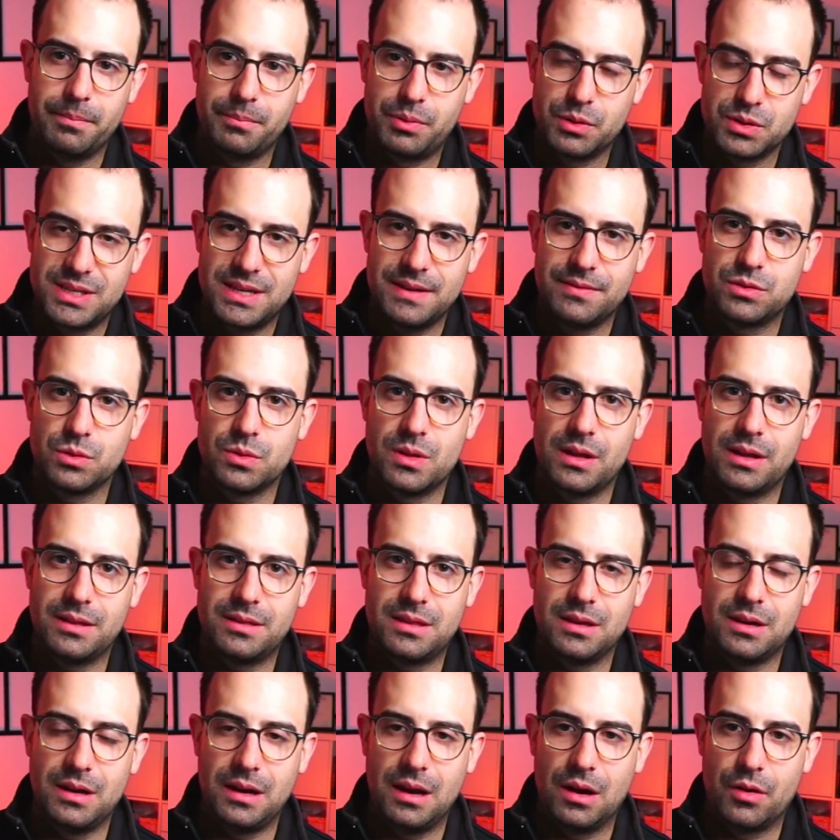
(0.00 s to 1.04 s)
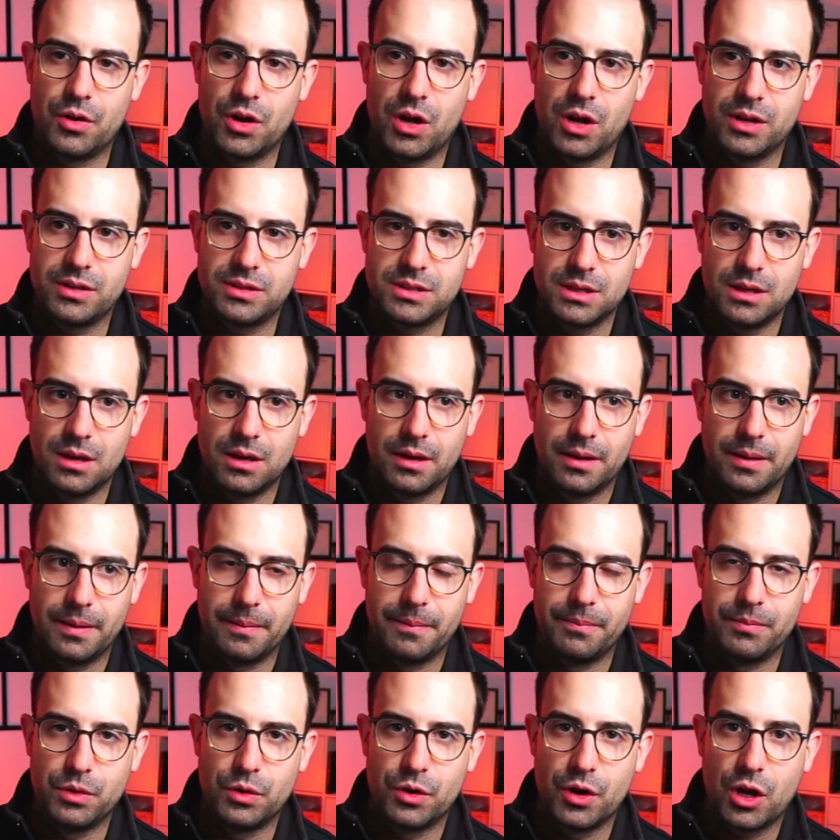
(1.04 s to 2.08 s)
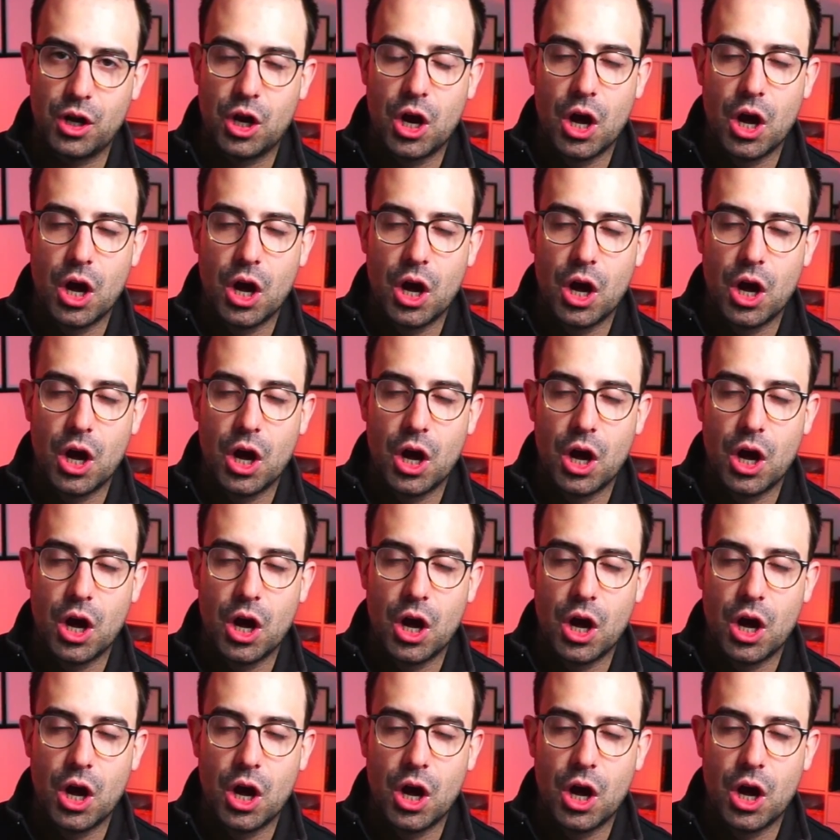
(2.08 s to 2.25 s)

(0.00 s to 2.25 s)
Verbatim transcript: perceived, so that they are not uh, you're not